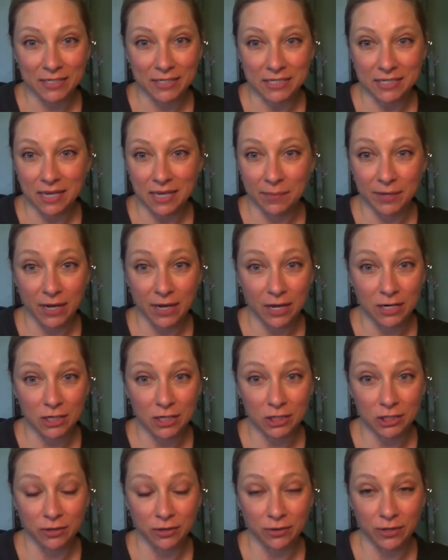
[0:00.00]
just coming on to
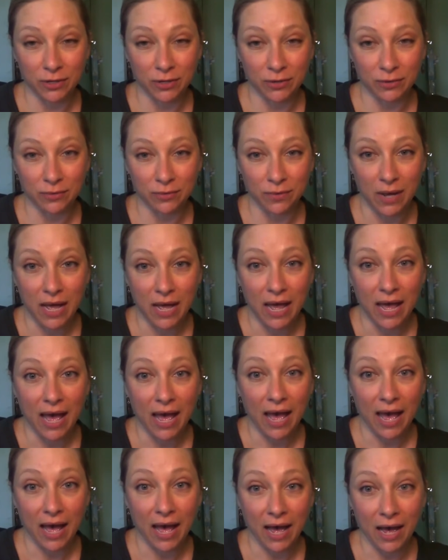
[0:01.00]
show you
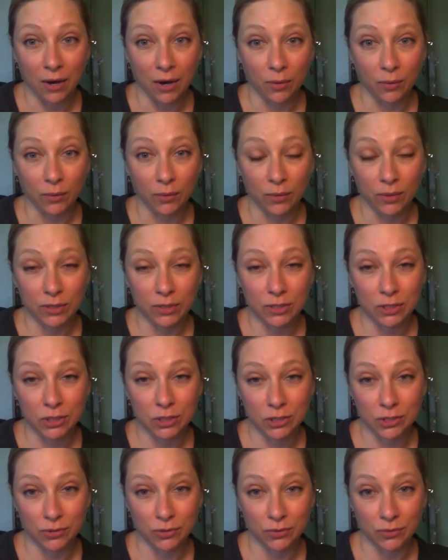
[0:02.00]
how
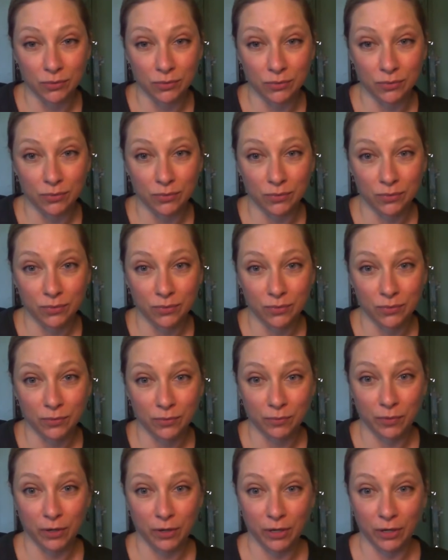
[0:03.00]
to
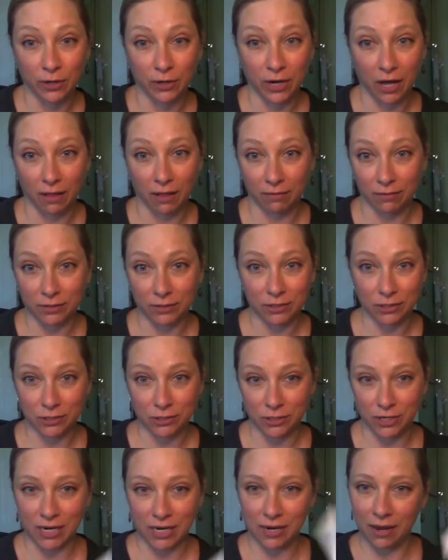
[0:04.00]
put your Color
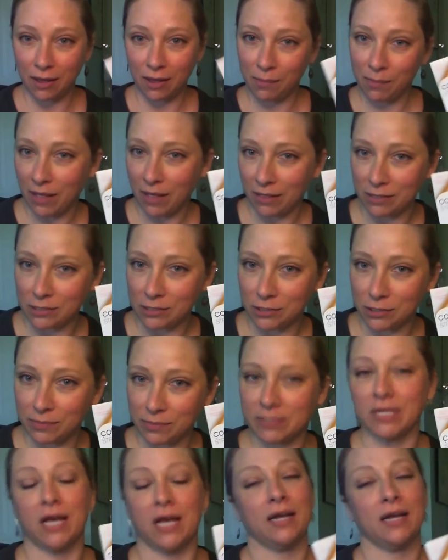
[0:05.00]
Straight nail polish
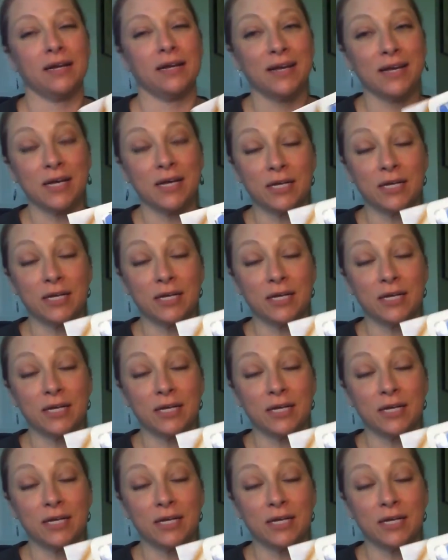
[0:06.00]
strips on.